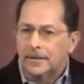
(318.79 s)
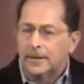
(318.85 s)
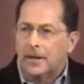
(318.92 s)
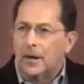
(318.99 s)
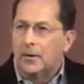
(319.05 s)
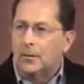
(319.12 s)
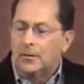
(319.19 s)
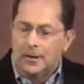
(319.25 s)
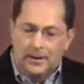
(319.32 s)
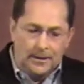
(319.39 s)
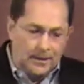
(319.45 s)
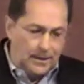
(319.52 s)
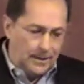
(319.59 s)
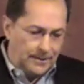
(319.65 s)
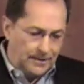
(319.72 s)
you know,
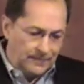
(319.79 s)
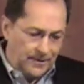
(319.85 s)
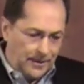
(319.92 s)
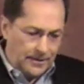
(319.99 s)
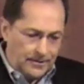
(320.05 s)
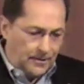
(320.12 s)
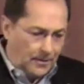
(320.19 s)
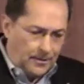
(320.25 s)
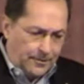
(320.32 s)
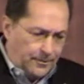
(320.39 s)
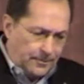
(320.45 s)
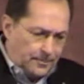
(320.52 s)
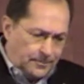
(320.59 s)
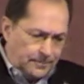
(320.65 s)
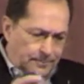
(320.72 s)
and they've got all
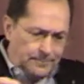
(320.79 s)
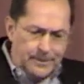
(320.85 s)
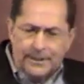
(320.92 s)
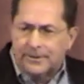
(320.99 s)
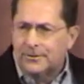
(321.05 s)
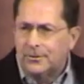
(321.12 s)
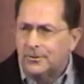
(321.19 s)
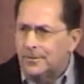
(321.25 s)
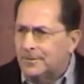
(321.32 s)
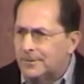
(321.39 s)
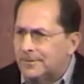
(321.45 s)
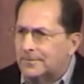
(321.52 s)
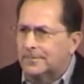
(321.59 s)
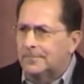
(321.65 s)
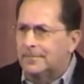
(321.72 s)
their test
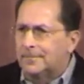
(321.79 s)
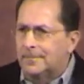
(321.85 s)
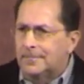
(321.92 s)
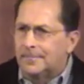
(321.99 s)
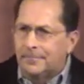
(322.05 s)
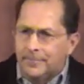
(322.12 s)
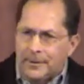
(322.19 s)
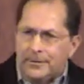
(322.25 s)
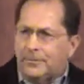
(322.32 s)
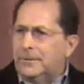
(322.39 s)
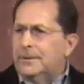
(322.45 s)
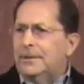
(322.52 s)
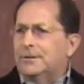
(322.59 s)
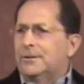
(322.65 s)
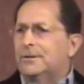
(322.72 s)
tubes and
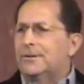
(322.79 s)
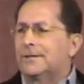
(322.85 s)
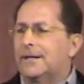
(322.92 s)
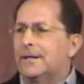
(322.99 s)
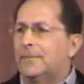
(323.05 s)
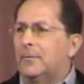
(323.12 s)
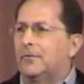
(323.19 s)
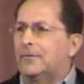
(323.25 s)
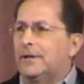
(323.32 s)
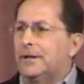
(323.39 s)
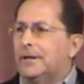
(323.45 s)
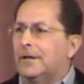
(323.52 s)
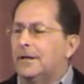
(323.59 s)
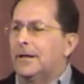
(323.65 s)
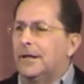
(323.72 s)
petri dishes set up over
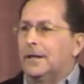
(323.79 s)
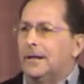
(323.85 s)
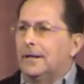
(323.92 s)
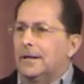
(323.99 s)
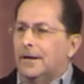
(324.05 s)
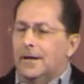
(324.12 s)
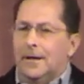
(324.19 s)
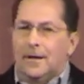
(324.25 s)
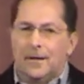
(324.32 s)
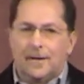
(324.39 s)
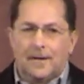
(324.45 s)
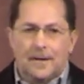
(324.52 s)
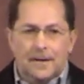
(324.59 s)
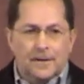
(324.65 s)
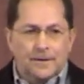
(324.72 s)
here,
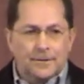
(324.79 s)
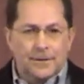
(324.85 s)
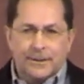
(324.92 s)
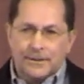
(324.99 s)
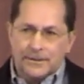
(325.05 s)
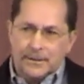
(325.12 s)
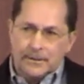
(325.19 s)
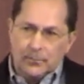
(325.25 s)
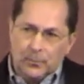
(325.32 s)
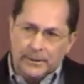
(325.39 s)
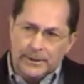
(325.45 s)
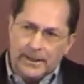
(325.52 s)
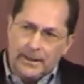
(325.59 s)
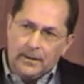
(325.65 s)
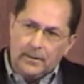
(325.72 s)
just
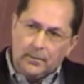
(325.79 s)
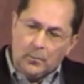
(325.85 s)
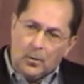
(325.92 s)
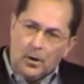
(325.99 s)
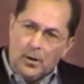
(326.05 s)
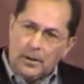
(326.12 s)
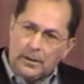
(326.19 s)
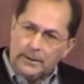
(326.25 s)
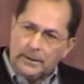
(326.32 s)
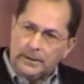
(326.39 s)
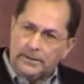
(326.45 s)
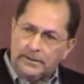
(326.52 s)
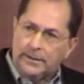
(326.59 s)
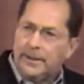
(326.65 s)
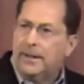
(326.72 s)
when they walk
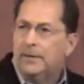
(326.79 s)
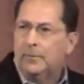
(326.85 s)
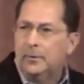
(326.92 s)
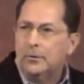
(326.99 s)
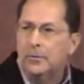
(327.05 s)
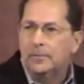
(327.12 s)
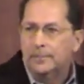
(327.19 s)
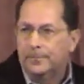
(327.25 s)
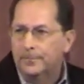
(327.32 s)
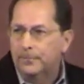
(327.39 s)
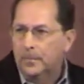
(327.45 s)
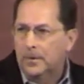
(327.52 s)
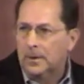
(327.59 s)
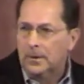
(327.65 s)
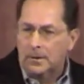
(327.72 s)
into that room,
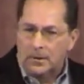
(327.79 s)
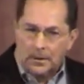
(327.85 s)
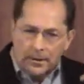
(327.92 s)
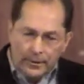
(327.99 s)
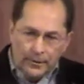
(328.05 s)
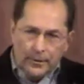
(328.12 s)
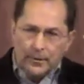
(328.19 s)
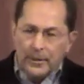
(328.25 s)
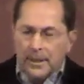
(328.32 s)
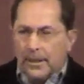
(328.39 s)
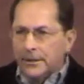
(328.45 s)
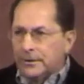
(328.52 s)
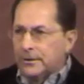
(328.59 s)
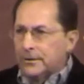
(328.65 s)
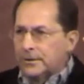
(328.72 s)
their
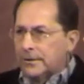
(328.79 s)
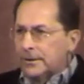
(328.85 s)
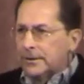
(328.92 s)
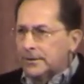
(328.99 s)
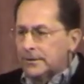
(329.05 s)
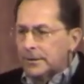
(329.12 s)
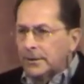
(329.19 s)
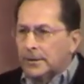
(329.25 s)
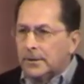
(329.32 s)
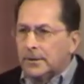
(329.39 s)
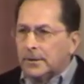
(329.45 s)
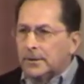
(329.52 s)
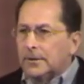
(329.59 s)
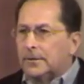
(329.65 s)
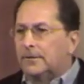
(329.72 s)
consciousness
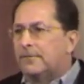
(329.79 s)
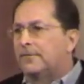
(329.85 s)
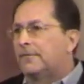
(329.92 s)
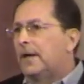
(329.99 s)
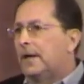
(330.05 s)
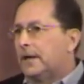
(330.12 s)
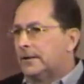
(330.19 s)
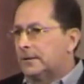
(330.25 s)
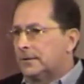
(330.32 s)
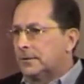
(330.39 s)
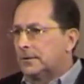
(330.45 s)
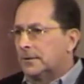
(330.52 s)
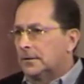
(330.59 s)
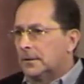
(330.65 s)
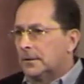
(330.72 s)

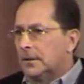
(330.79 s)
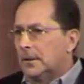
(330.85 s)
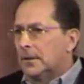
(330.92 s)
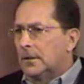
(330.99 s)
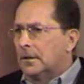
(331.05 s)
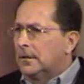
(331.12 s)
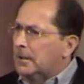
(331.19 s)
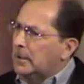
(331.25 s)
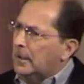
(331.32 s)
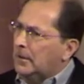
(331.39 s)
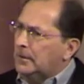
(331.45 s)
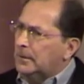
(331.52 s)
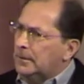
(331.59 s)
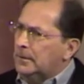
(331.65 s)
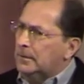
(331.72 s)
affects the
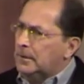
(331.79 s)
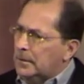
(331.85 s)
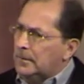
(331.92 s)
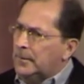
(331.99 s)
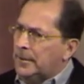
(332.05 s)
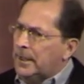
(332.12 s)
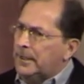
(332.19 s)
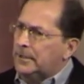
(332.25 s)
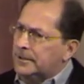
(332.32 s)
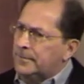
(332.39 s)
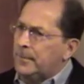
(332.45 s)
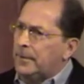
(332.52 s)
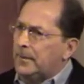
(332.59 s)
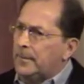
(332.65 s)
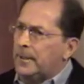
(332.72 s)
outcome of that
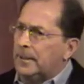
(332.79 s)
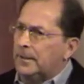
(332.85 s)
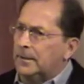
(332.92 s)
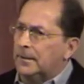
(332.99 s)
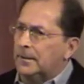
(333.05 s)
experiment.